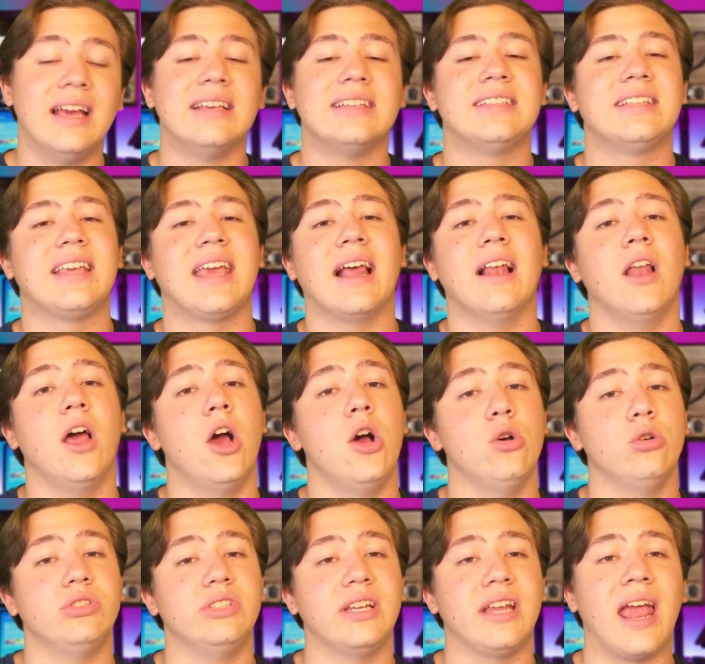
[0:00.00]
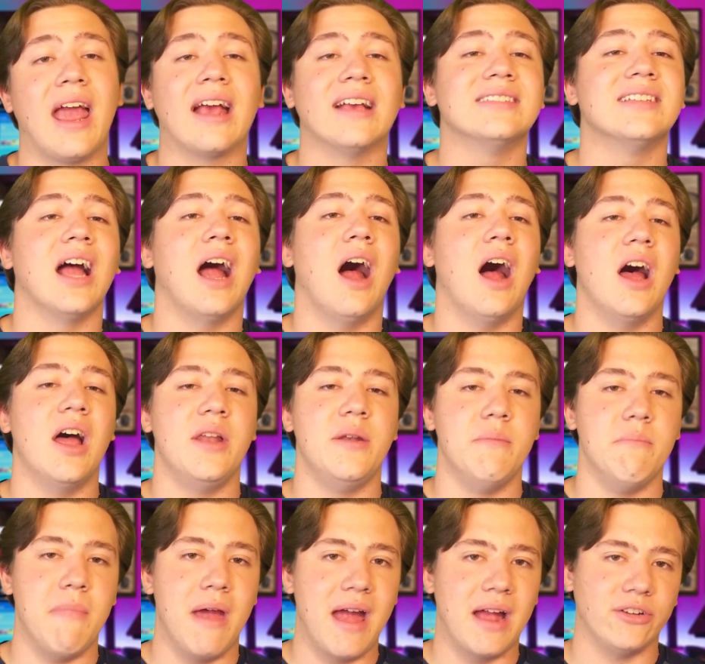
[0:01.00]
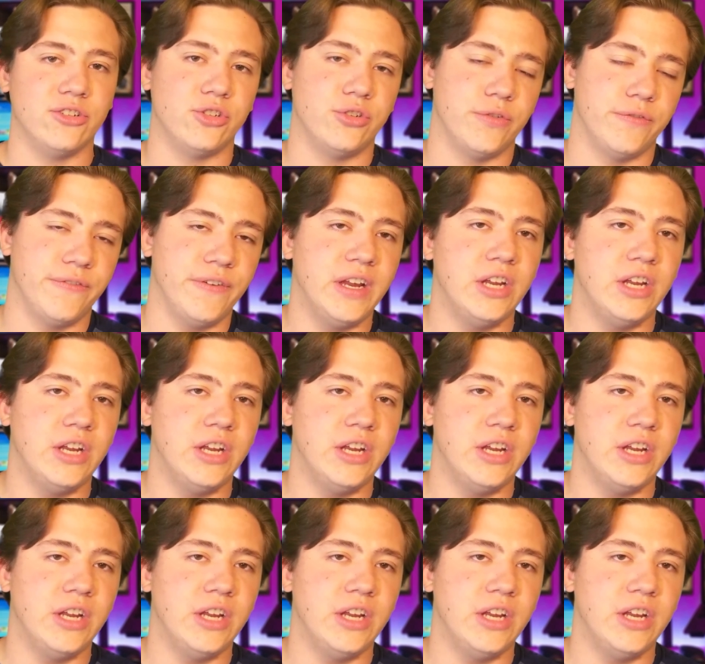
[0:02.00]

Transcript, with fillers: Scala Hosting has unmatched